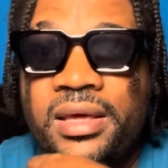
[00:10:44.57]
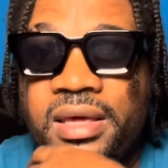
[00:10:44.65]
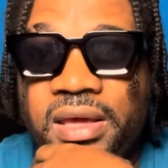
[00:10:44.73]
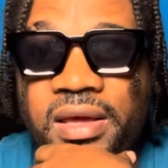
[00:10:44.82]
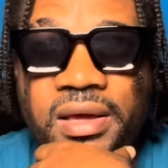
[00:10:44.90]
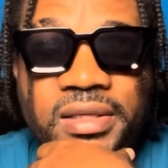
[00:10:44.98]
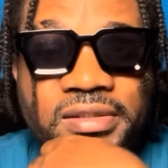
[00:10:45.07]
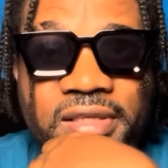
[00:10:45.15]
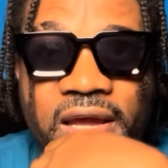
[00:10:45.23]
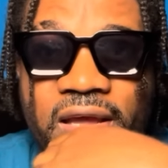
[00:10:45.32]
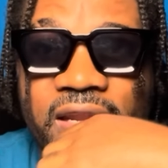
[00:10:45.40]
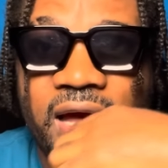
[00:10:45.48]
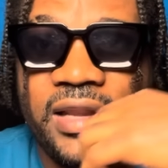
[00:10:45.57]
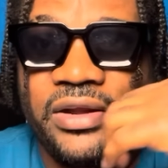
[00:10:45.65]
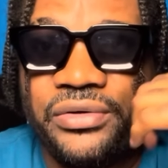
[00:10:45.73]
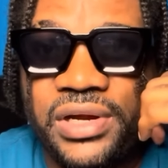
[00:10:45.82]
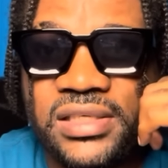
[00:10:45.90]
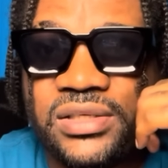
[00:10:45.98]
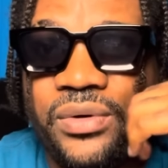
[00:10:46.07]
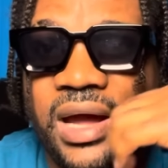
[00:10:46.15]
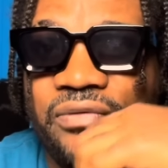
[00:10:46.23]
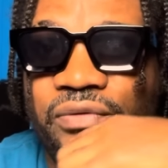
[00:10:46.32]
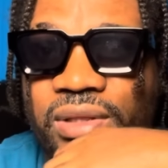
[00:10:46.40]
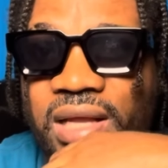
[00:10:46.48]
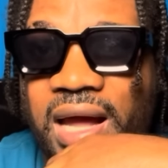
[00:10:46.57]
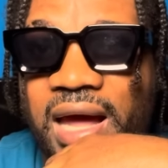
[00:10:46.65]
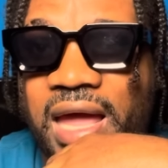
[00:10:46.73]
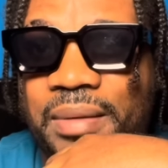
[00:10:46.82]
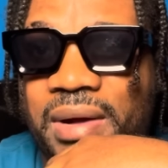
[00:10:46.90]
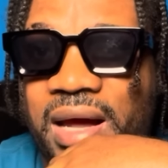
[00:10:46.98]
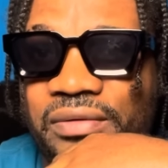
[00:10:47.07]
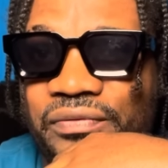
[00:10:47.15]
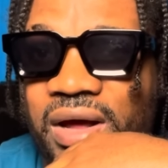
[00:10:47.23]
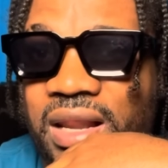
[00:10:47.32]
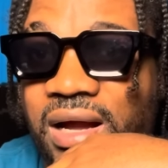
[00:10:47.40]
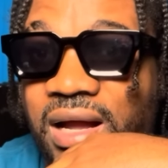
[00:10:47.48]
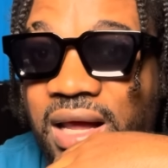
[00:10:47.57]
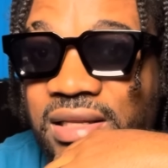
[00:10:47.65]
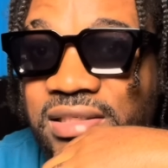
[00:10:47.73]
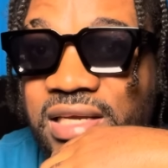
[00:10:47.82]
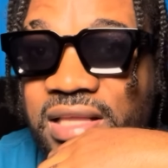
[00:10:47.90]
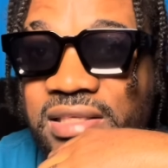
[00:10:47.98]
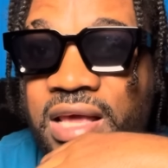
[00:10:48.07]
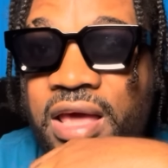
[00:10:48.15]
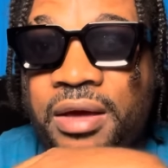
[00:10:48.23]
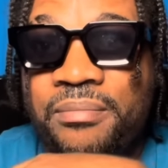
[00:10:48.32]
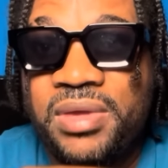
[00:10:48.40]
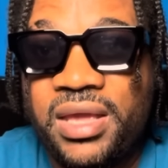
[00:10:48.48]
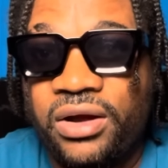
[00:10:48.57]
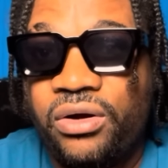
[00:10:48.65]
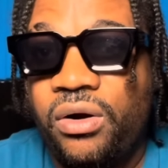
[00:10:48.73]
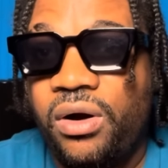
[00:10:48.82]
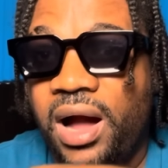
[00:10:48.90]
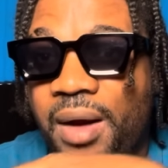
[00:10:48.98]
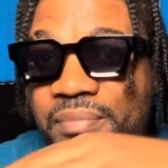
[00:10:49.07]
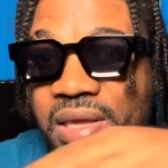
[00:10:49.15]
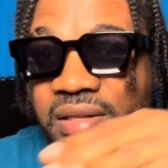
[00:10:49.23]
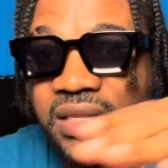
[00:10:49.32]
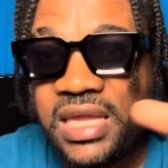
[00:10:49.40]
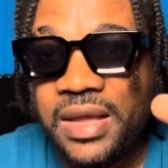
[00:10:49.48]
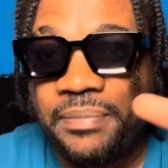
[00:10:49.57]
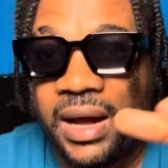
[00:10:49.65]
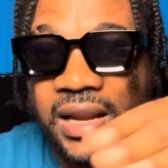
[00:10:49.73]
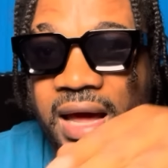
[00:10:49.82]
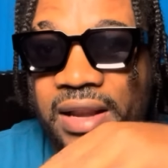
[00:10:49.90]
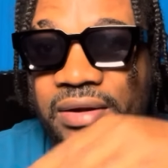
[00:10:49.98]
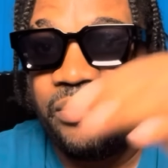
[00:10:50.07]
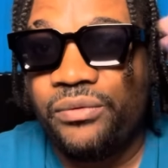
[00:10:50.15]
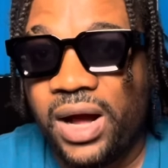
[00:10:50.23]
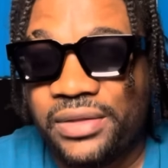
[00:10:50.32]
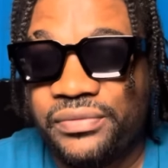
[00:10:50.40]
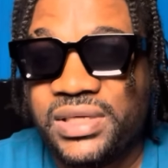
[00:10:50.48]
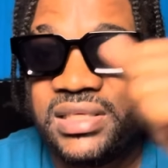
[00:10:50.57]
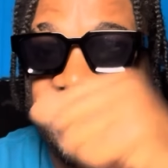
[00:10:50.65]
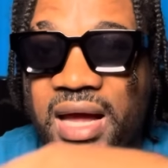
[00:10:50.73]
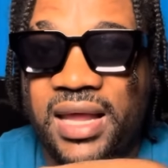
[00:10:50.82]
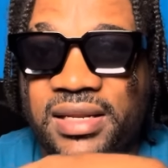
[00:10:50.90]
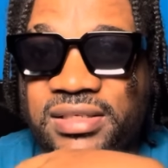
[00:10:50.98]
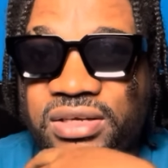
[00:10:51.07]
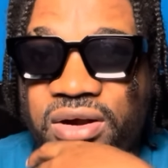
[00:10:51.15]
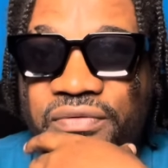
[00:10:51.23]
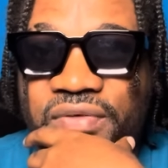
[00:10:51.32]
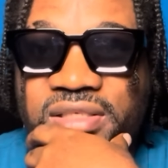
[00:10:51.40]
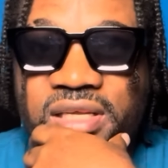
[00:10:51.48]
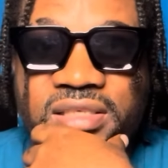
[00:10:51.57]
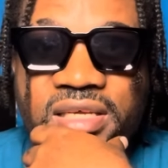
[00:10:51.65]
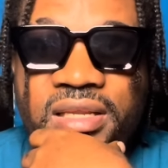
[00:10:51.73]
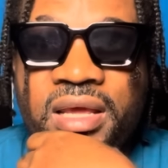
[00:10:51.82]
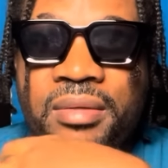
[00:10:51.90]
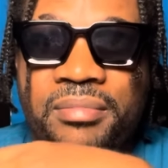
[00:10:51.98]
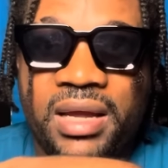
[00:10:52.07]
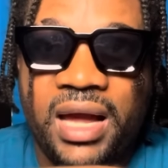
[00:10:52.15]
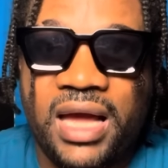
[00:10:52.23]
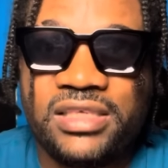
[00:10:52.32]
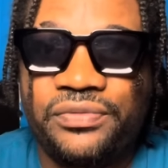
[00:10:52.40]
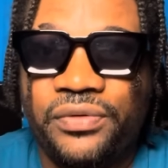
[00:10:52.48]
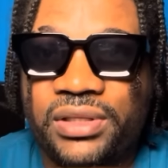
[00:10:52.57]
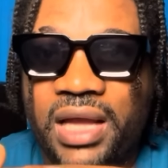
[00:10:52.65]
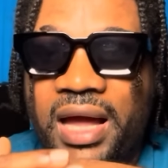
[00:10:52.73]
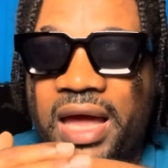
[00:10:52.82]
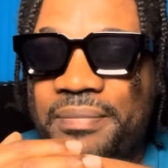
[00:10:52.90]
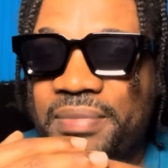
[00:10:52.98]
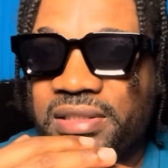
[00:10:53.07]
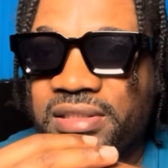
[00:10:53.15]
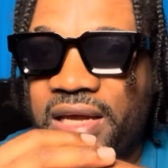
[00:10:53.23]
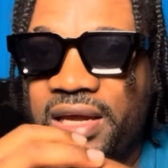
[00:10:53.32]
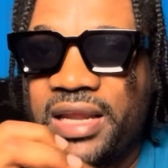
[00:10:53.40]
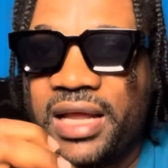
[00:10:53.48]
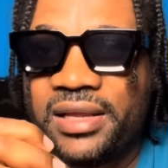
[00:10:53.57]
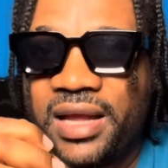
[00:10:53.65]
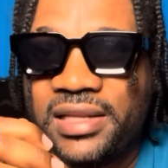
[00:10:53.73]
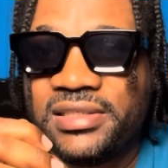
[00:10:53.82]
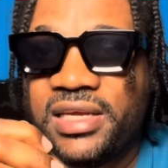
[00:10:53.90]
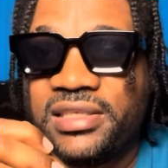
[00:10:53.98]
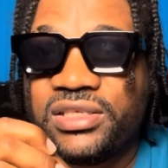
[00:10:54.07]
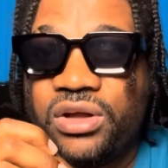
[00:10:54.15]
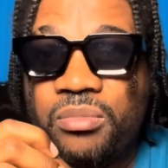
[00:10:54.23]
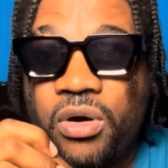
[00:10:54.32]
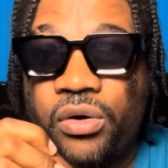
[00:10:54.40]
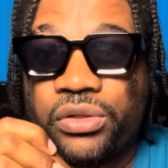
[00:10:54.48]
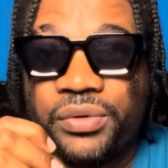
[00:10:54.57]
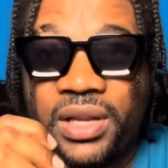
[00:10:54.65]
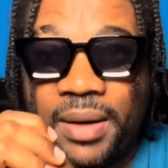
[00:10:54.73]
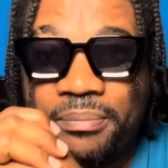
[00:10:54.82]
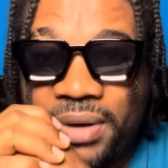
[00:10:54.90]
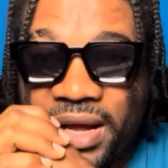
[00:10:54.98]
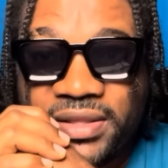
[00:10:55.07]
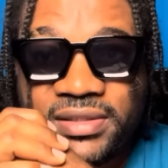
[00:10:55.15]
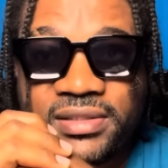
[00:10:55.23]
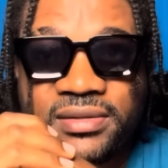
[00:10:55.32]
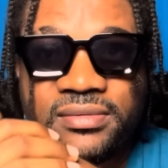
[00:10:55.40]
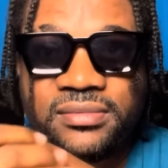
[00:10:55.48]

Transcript: he is saying that the reason why Foota hype and follow Konshens may go a bit deeper than what we see on the surface, you see? Because Foota hype is saying that Konshens come out with a pants